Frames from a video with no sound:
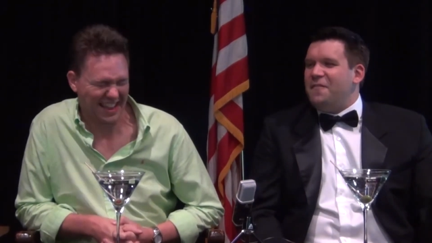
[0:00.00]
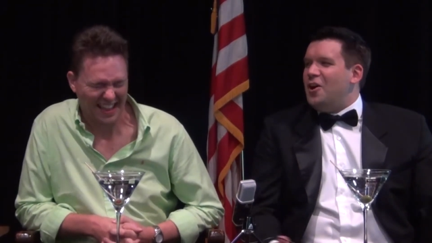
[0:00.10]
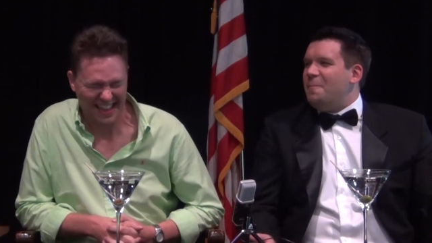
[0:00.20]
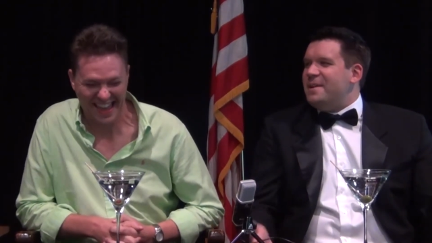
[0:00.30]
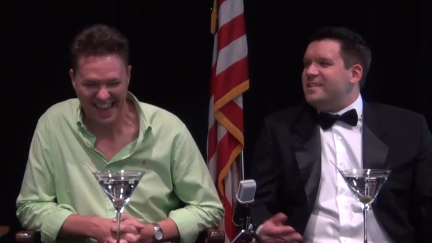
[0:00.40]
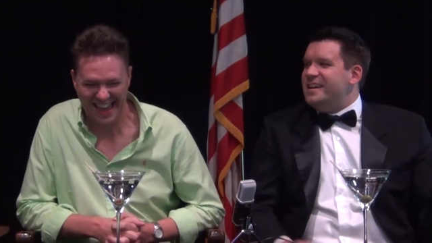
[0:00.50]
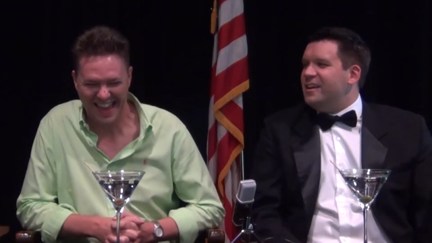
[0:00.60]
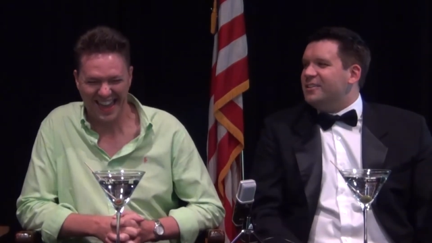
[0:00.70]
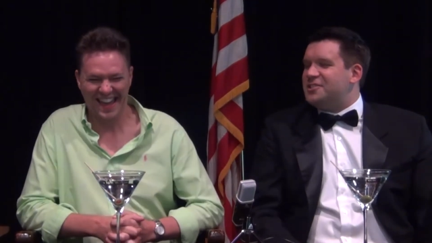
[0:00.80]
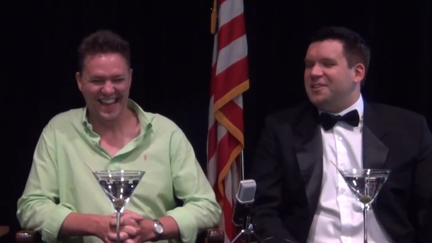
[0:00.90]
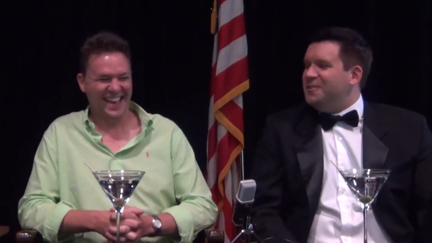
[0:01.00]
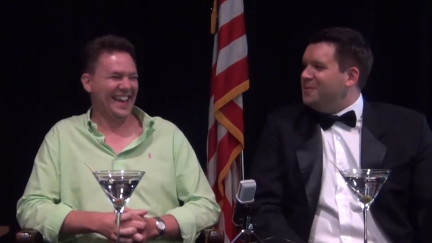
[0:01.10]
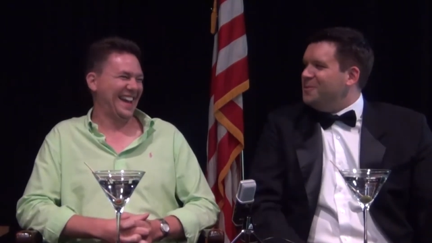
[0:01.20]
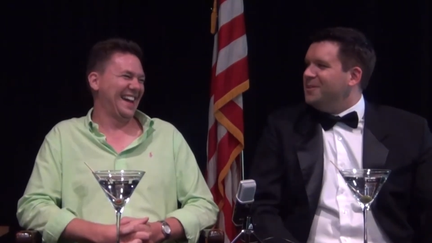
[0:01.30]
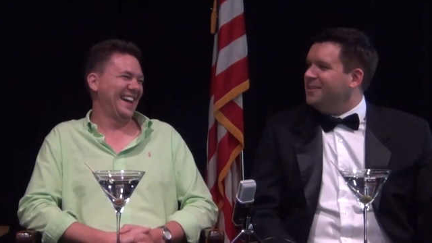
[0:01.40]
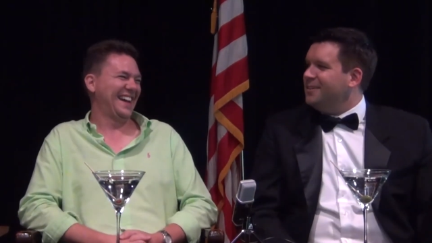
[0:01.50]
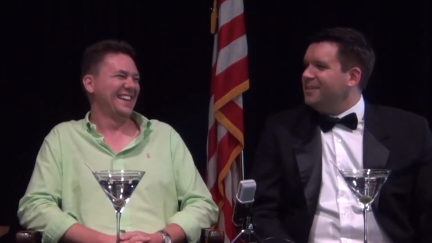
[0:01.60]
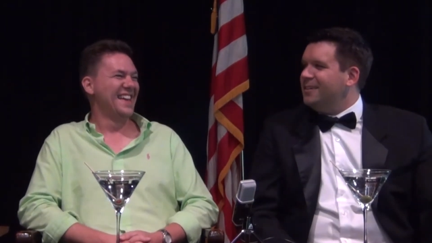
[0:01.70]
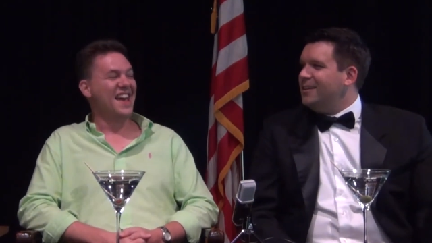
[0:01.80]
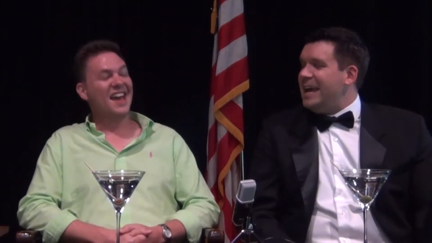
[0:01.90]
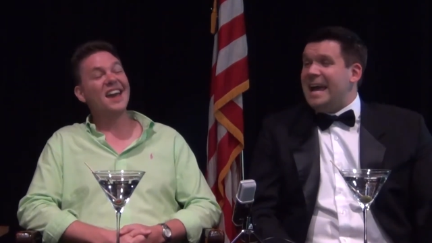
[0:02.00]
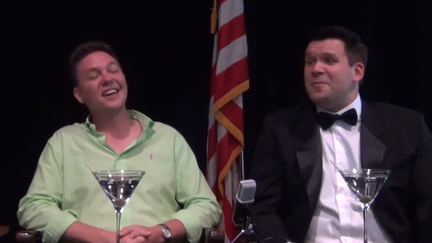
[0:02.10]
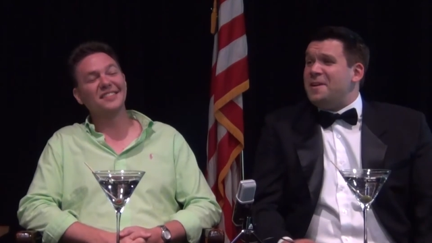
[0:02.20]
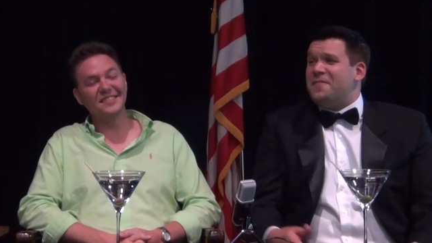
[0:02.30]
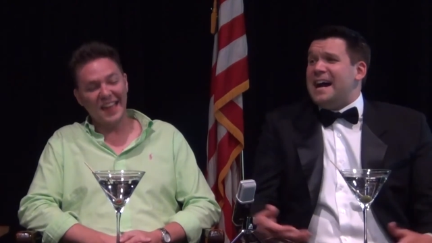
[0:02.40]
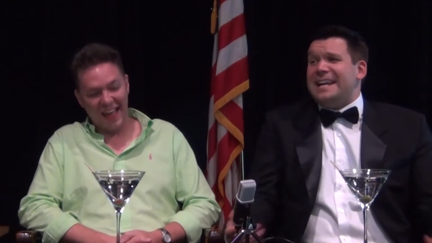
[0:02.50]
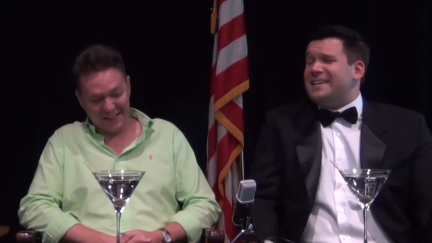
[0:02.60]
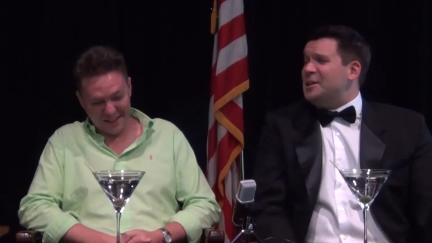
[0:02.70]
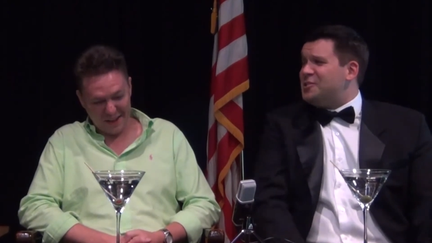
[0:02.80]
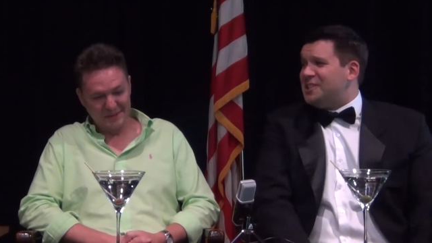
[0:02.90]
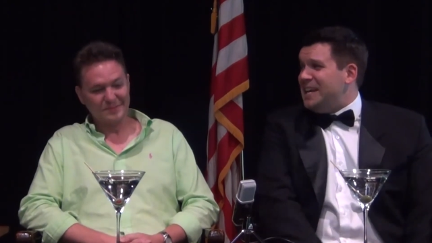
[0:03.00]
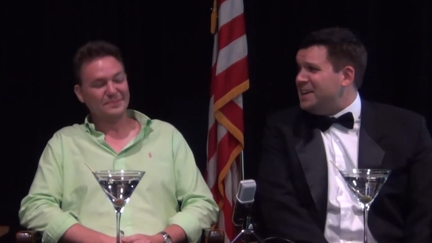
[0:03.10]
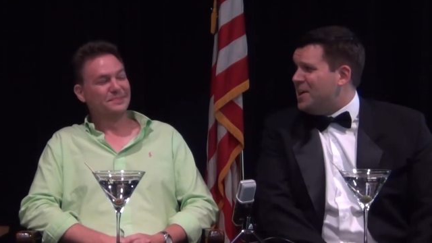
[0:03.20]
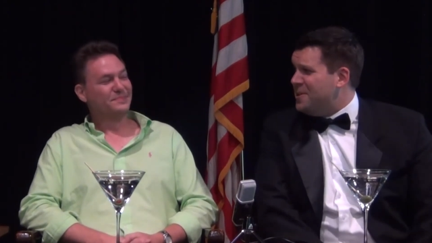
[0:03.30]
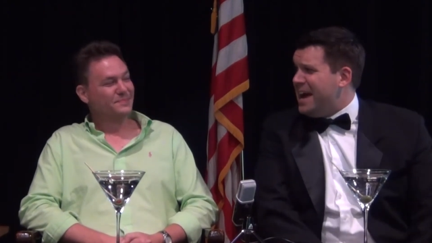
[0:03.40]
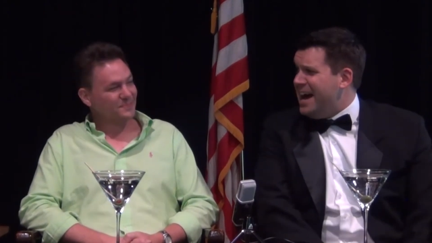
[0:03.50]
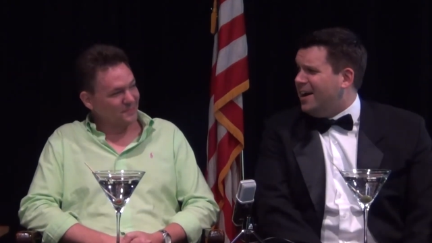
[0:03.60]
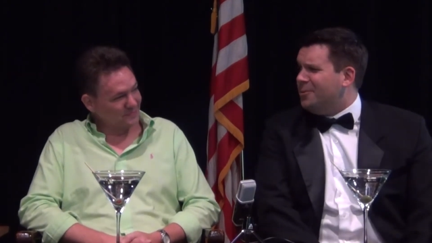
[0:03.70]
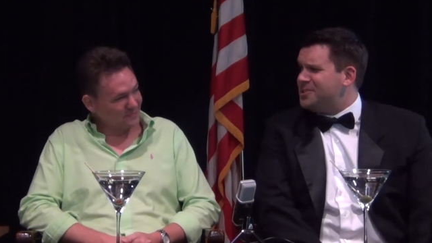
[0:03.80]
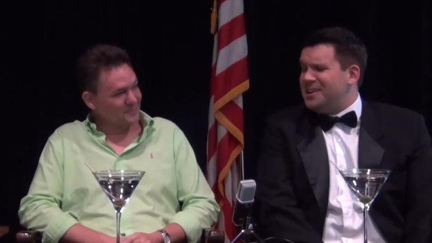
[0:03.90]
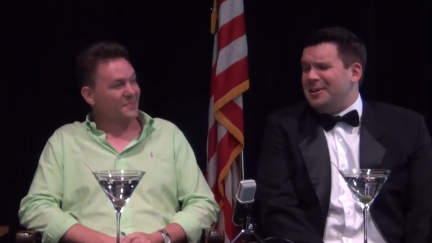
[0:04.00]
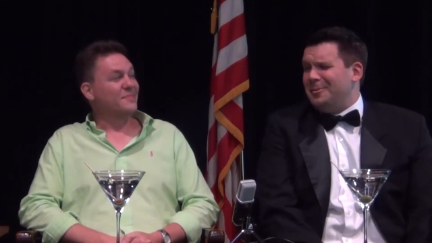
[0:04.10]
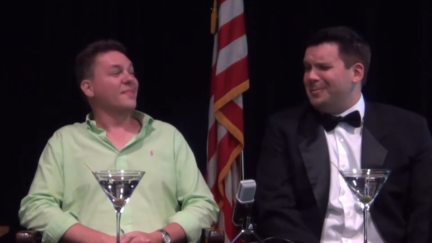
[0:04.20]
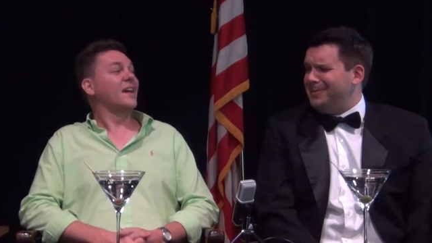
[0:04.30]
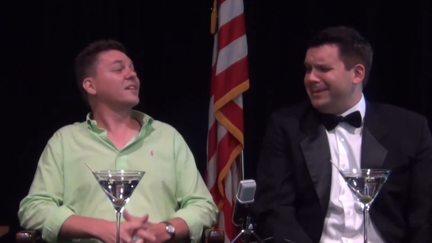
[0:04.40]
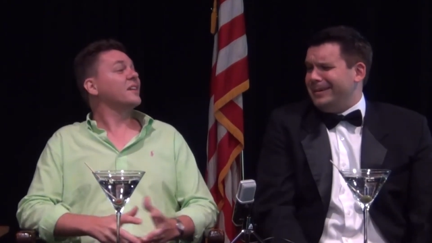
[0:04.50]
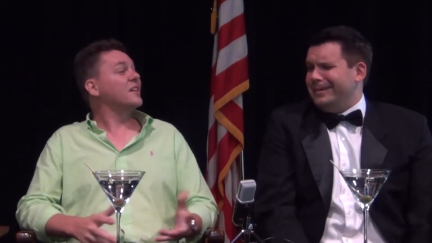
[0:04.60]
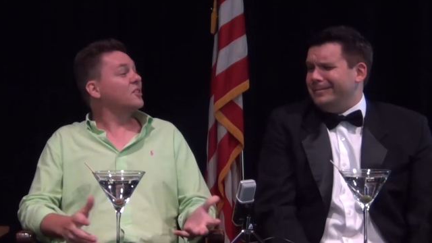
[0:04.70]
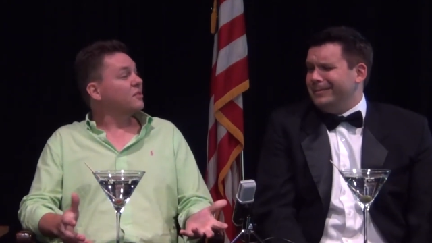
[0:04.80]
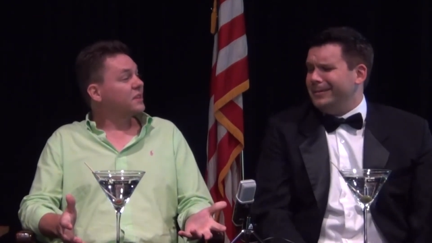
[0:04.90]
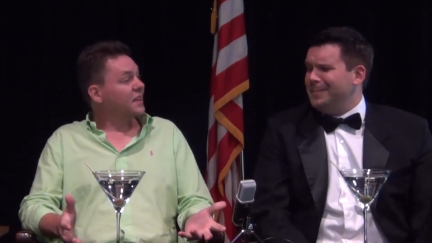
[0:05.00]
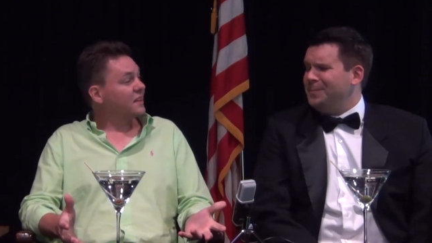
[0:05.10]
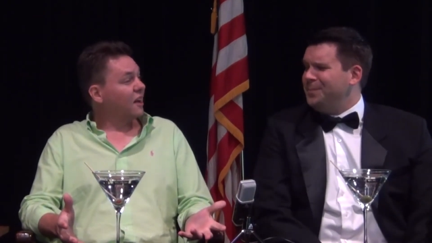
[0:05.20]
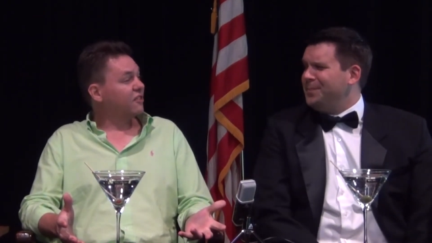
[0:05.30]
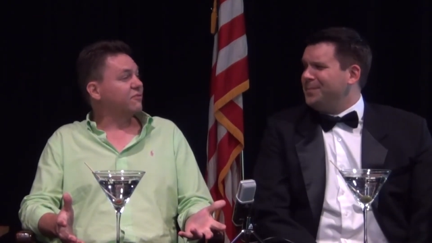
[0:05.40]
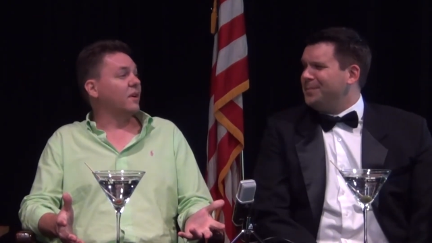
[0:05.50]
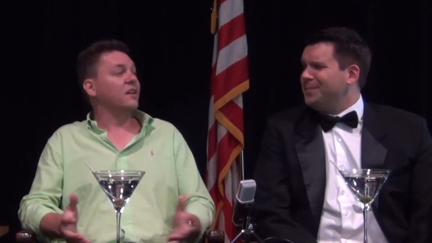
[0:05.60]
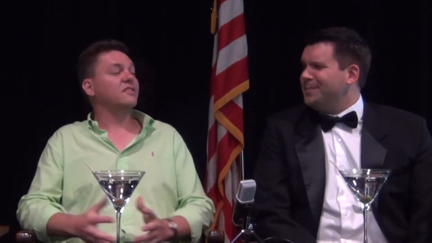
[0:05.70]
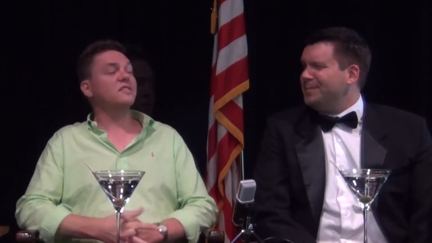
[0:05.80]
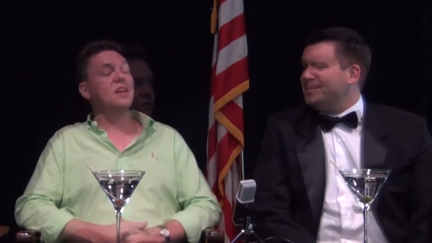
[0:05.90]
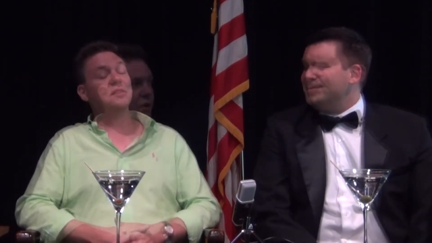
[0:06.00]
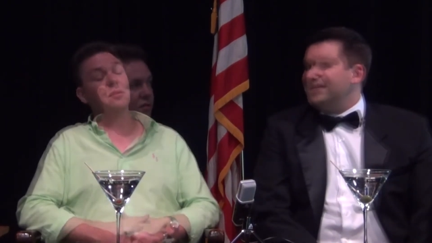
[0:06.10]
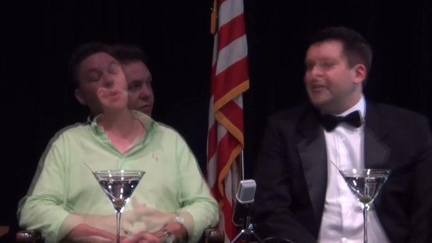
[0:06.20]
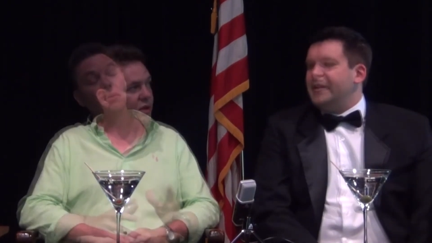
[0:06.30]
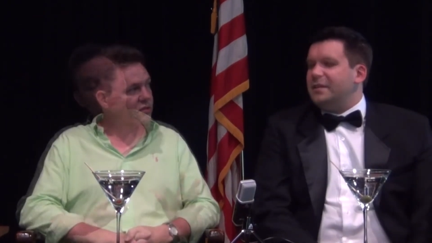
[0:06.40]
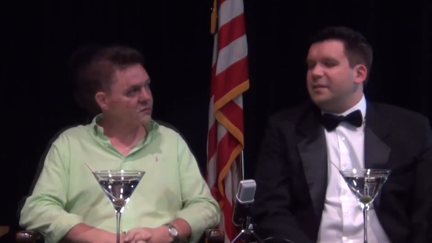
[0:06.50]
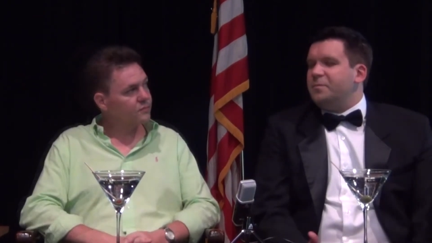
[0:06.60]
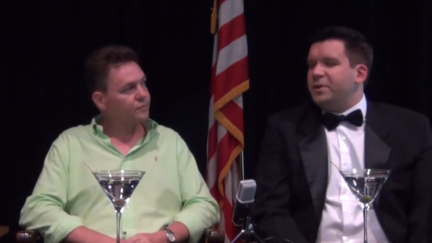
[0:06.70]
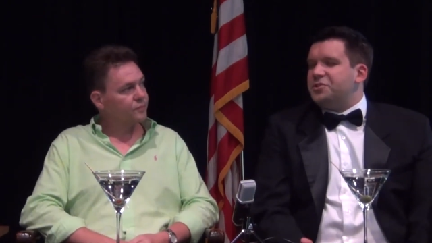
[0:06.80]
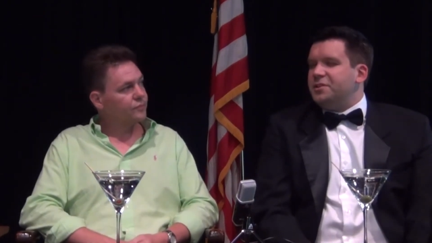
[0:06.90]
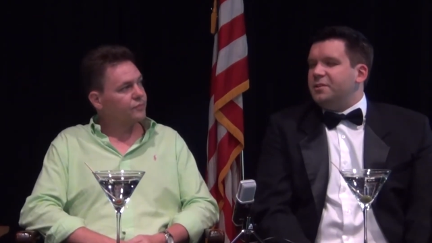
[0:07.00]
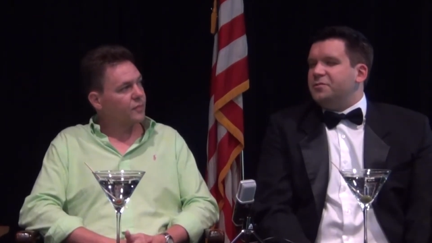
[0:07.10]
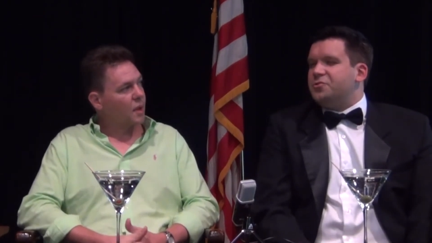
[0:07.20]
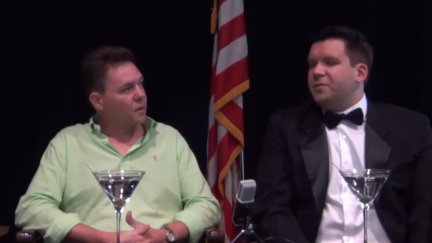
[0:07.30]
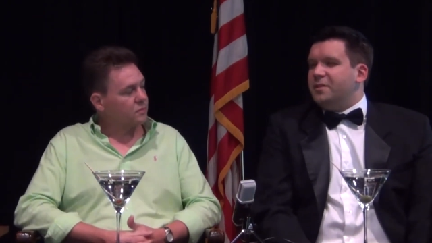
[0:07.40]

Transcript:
Speaker 1: They've all been here too. And we've got a casino now. So, you know. You don't need Las Vegas, exactly. I get the impression you enjoy